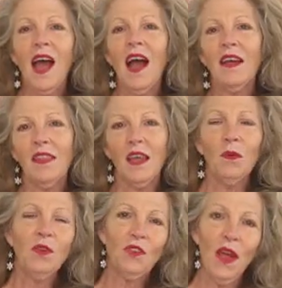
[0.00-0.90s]
And they
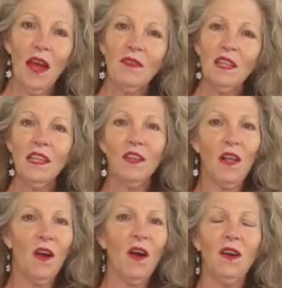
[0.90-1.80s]
were traveling
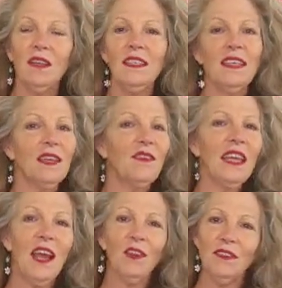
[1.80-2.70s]
along, giving
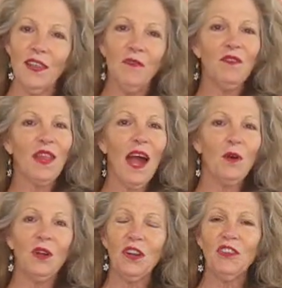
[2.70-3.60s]
out
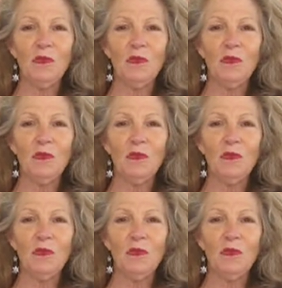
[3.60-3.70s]
sunflowers.